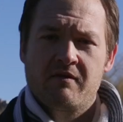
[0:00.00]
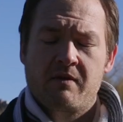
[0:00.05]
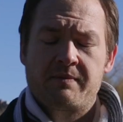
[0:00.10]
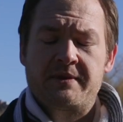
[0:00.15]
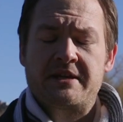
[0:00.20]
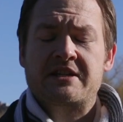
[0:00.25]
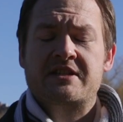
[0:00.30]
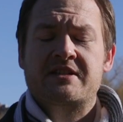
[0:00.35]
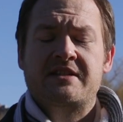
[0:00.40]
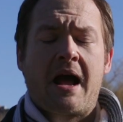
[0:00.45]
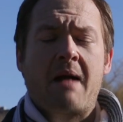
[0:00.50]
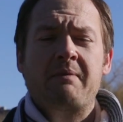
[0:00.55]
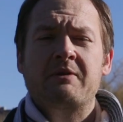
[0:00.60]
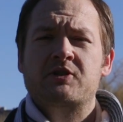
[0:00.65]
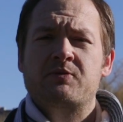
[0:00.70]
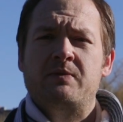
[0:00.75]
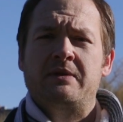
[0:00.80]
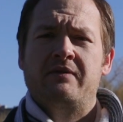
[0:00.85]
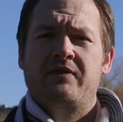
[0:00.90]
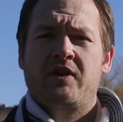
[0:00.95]
From the
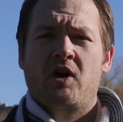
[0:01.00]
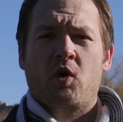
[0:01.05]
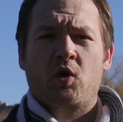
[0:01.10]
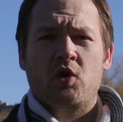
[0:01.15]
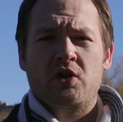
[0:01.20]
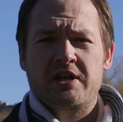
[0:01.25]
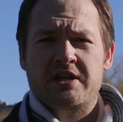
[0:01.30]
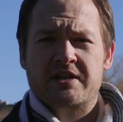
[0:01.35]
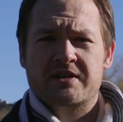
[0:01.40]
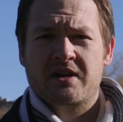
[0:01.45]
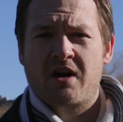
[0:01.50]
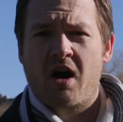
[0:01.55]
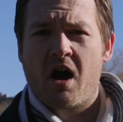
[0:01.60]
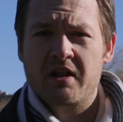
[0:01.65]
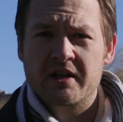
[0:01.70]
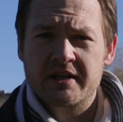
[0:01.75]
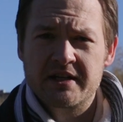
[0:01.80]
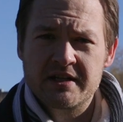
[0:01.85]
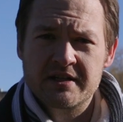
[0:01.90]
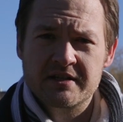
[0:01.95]
establishment of the earliest
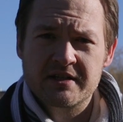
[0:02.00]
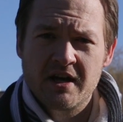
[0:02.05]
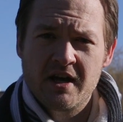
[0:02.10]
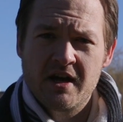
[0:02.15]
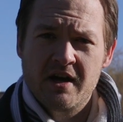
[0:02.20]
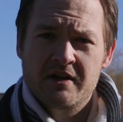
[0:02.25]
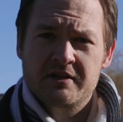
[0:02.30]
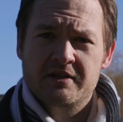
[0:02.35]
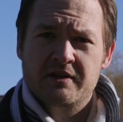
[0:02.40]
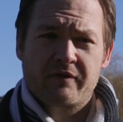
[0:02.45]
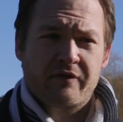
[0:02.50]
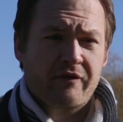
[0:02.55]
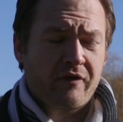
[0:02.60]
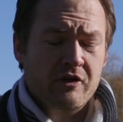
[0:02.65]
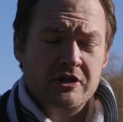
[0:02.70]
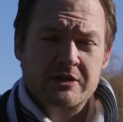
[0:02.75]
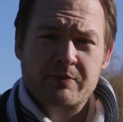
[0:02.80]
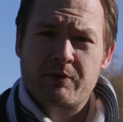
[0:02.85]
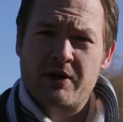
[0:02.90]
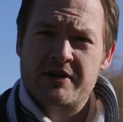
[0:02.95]
colonies to the
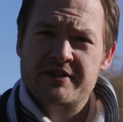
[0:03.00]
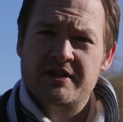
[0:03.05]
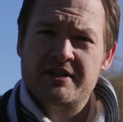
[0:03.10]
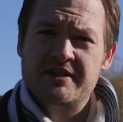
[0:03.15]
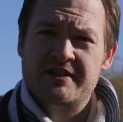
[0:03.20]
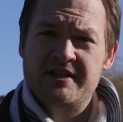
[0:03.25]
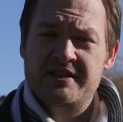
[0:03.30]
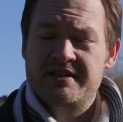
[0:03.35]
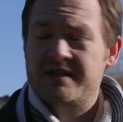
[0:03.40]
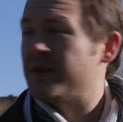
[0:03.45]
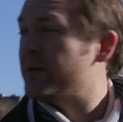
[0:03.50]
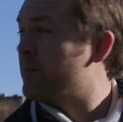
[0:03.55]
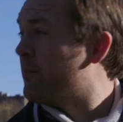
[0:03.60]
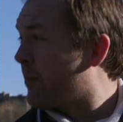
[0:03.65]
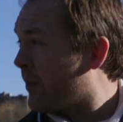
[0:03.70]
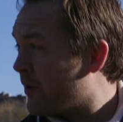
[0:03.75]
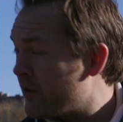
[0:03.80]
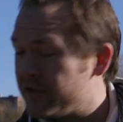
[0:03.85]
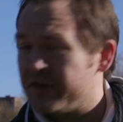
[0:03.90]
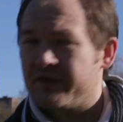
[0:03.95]
first presidencies and the
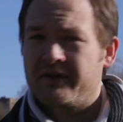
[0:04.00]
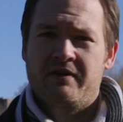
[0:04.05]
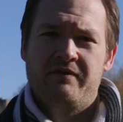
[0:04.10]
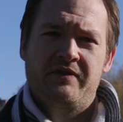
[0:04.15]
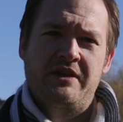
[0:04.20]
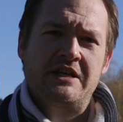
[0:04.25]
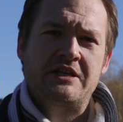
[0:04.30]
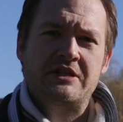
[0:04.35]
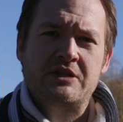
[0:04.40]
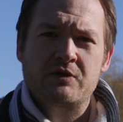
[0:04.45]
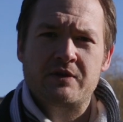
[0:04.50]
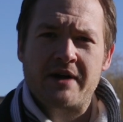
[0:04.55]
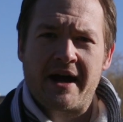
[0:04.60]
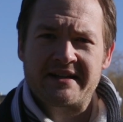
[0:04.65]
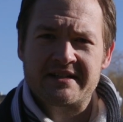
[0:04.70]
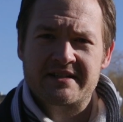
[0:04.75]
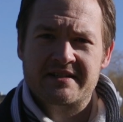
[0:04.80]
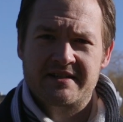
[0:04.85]
birth of these United